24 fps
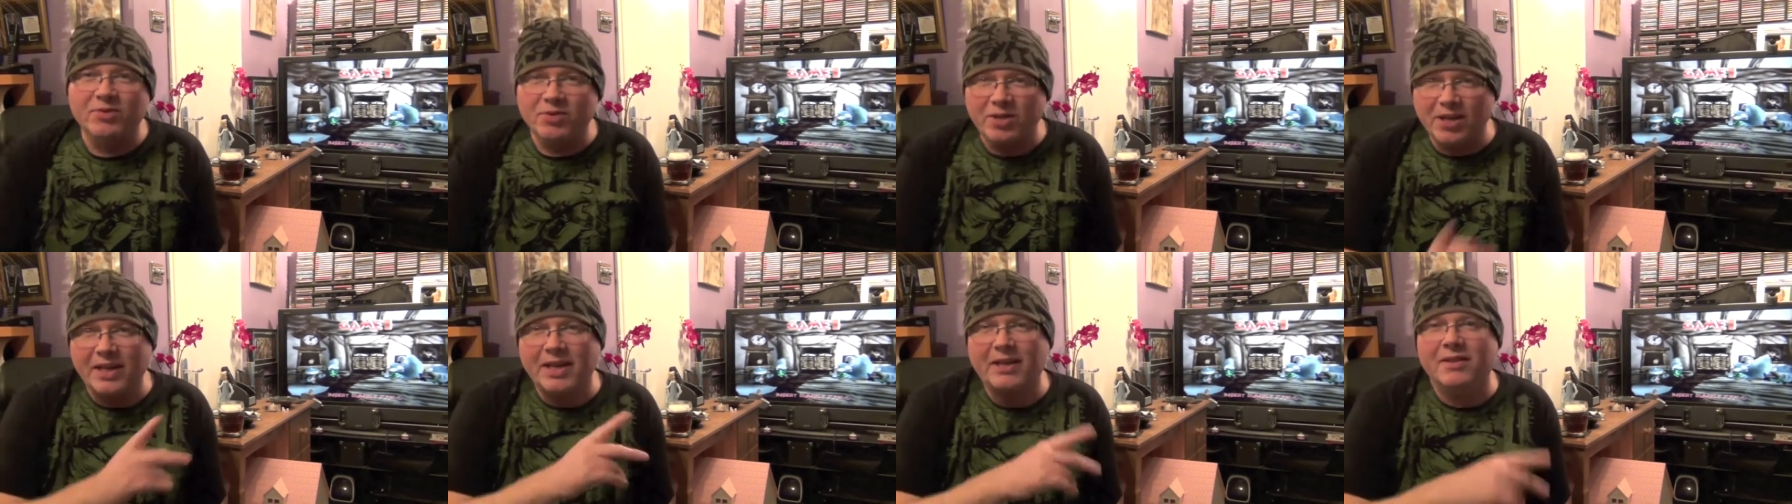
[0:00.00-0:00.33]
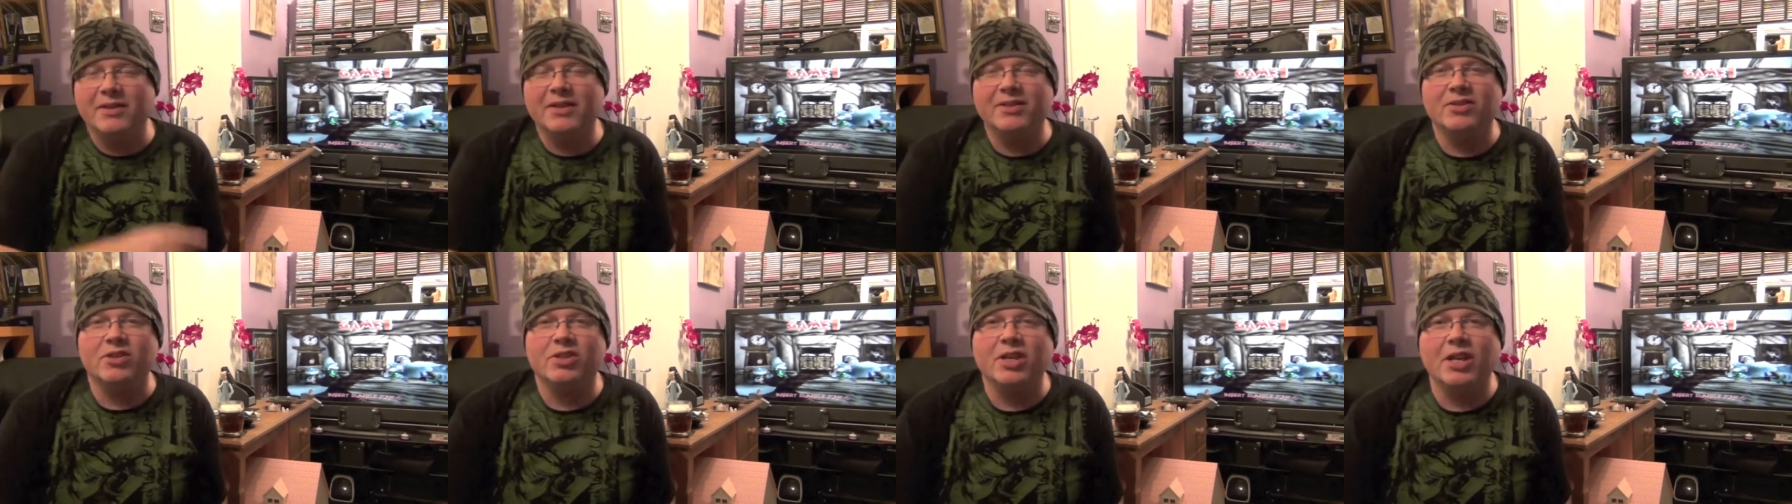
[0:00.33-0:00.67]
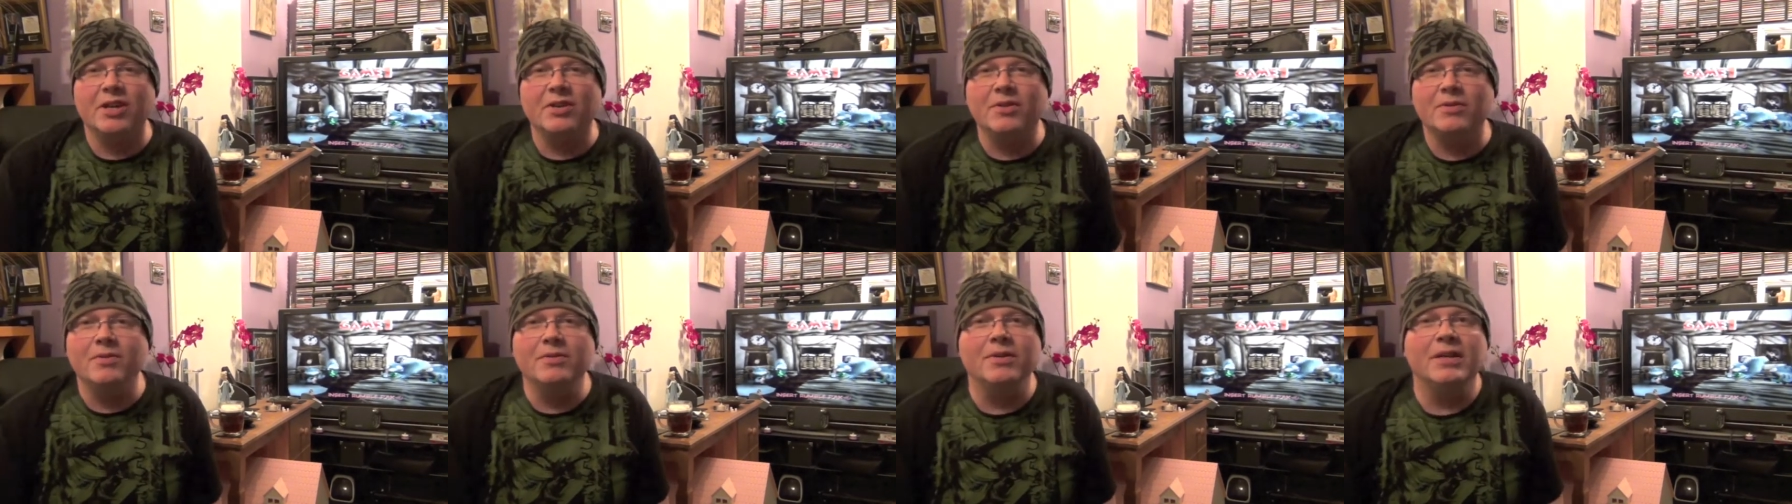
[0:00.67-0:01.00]
check out his
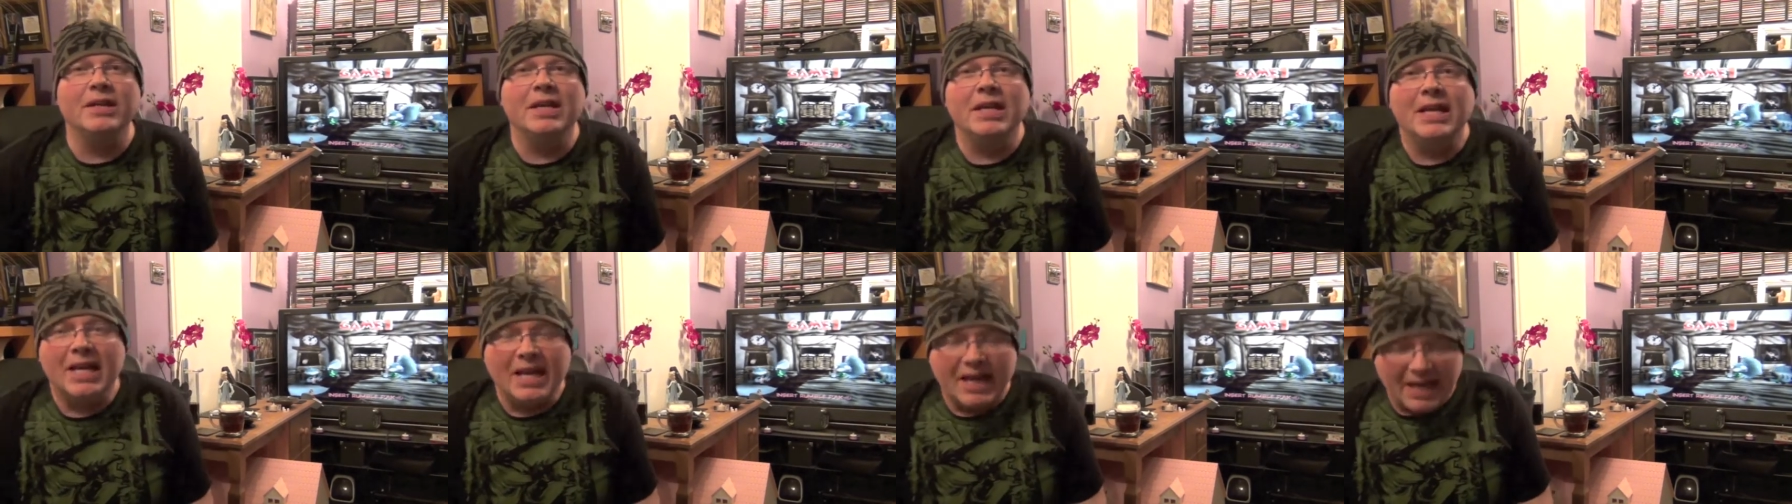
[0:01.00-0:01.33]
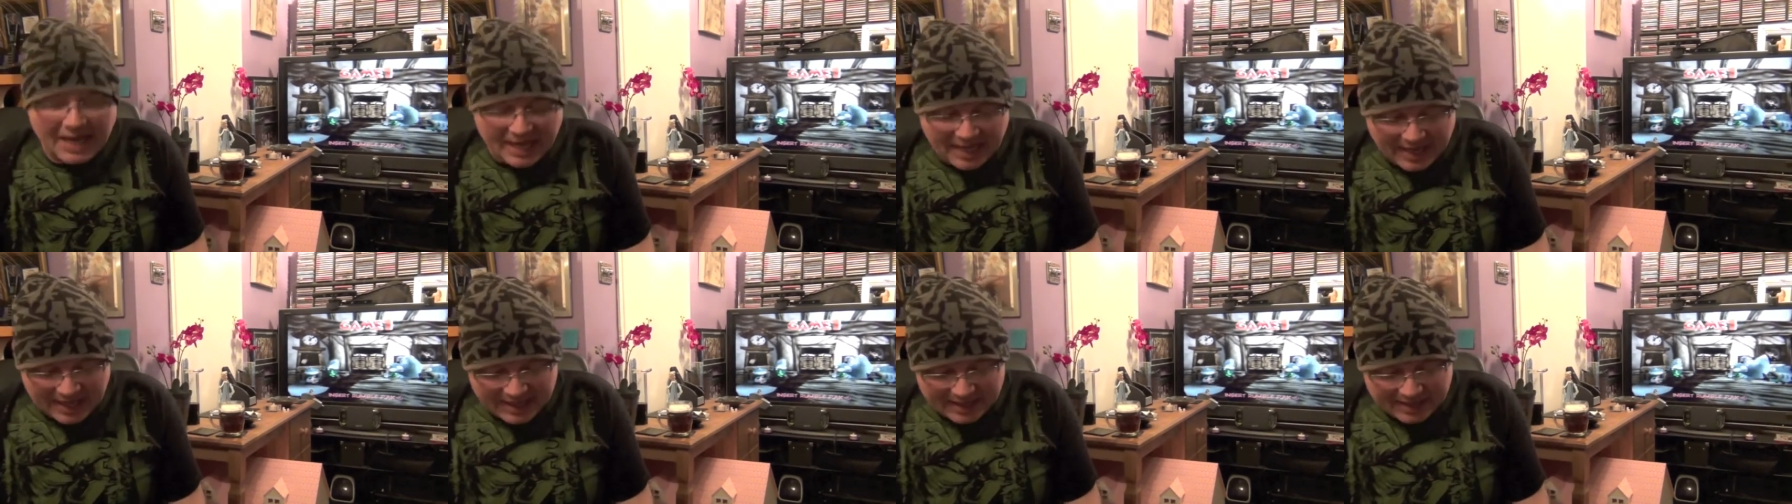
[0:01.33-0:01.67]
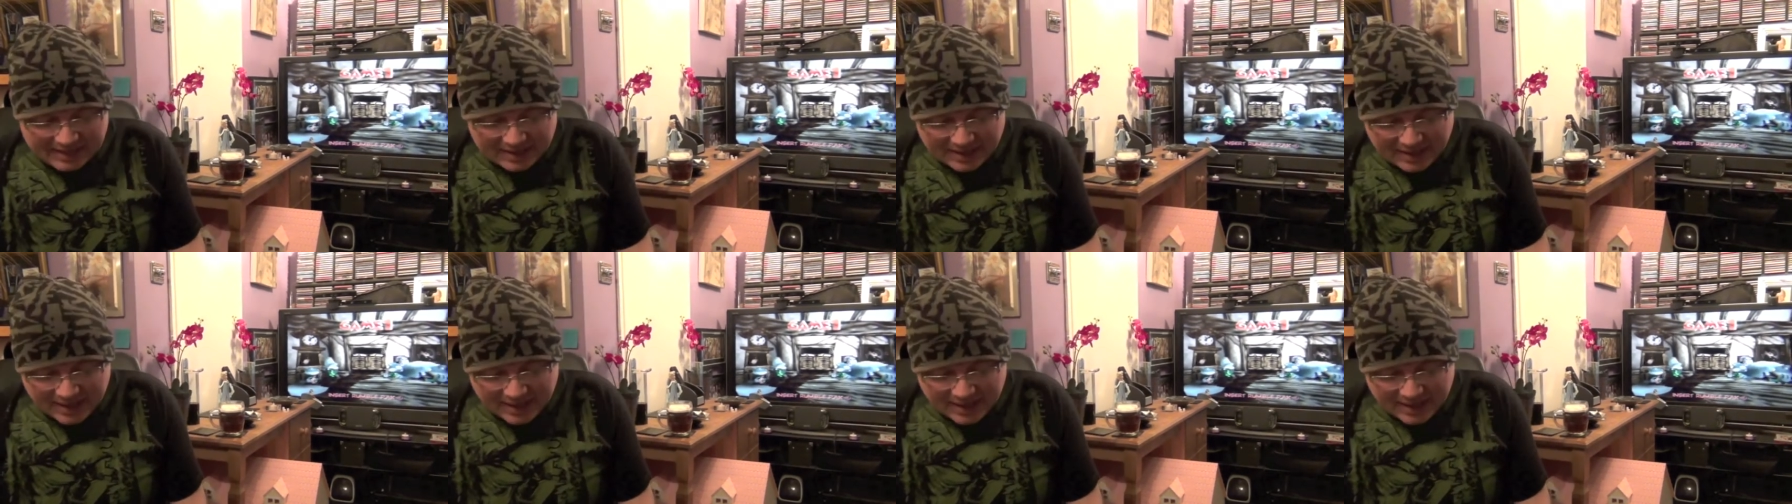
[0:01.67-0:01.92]
channel, and